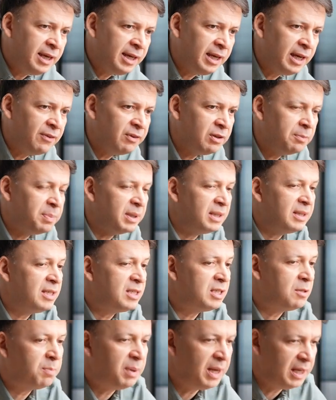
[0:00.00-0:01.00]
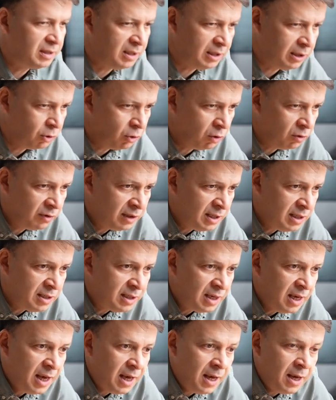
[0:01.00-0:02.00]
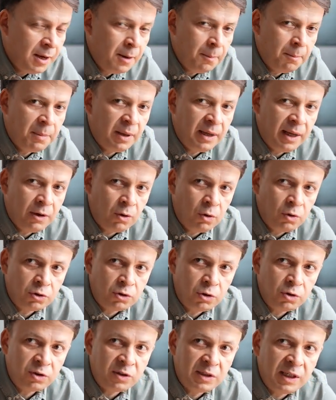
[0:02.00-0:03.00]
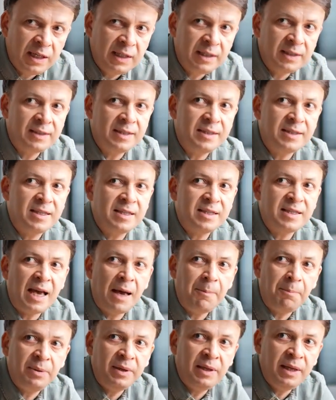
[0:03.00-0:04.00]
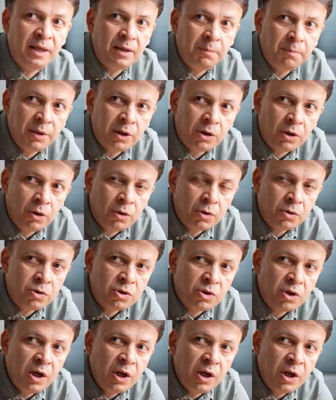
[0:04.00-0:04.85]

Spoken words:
even participating in all this. But I also think this is happening because